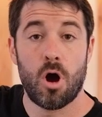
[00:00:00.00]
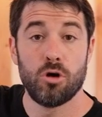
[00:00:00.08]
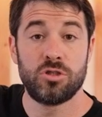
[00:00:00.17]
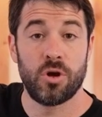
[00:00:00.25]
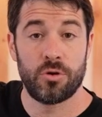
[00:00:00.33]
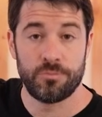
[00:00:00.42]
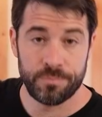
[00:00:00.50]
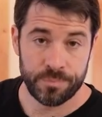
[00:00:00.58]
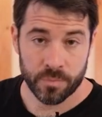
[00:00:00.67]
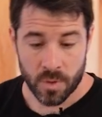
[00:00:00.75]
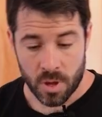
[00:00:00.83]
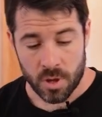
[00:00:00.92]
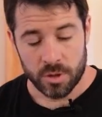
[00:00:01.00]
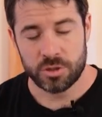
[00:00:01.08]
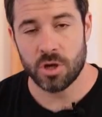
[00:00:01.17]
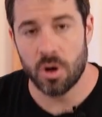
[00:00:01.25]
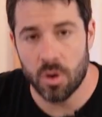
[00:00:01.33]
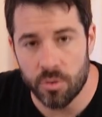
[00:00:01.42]
Ozone.
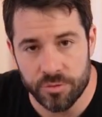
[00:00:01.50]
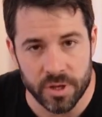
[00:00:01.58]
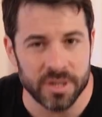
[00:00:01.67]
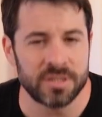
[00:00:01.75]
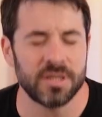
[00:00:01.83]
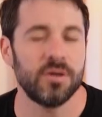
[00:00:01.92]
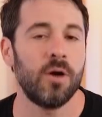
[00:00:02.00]
So this